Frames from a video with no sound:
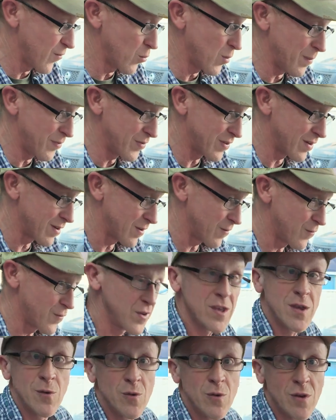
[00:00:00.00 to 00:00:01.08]
the website for
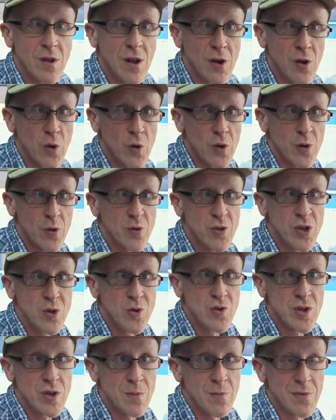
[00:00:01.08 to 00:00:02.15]
you loyal
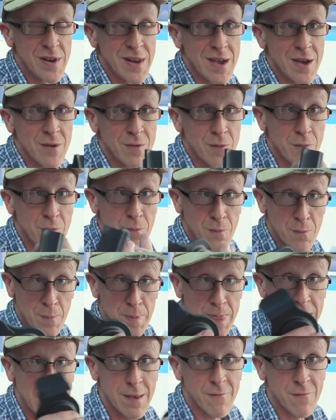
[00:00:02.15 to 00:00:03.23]
YouTube video
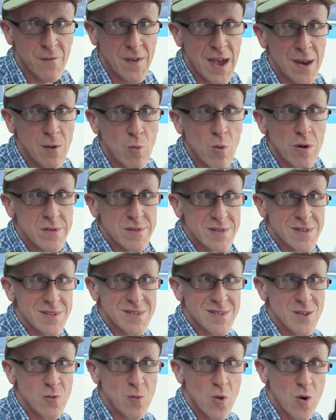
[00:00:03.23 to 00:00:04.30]
fan watchers
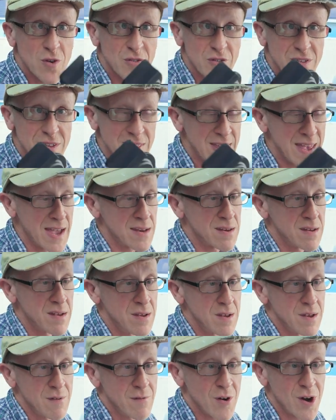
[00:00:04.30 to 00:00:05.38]
who watch to the end.
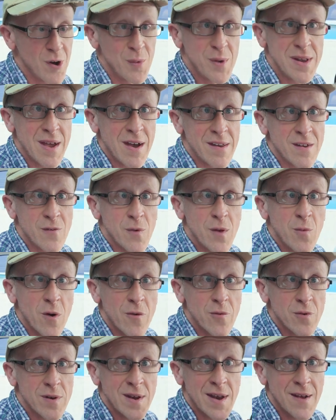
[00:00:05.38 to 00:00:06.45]
Right, are we done? Have we
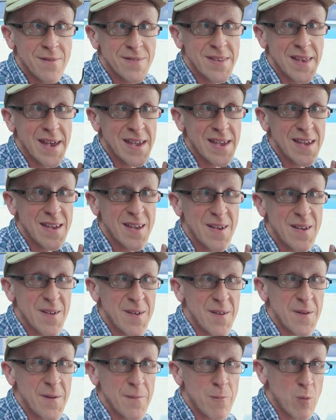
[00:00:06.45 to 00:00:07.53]
waffled enough, Zach?
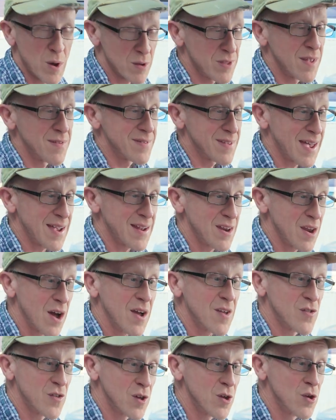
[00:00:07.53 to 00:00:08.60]
Well done, Zach. No,
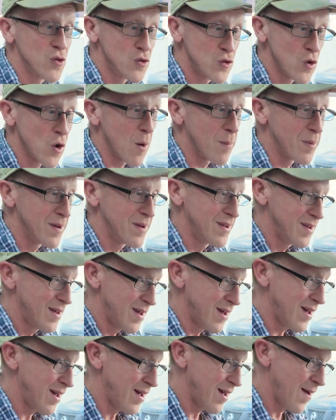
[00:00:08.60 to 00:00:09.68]
it's a good job.
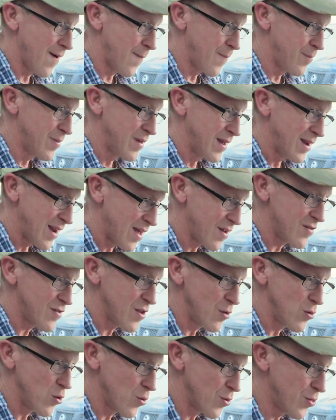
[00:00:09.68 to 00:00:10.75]
Let us
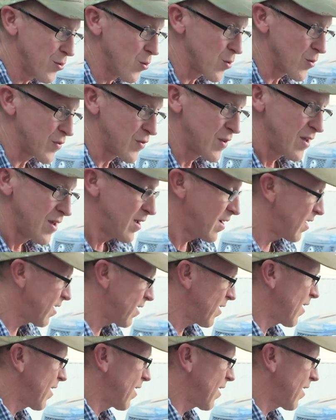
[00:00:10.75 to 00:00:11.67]
know your thoughts. I'm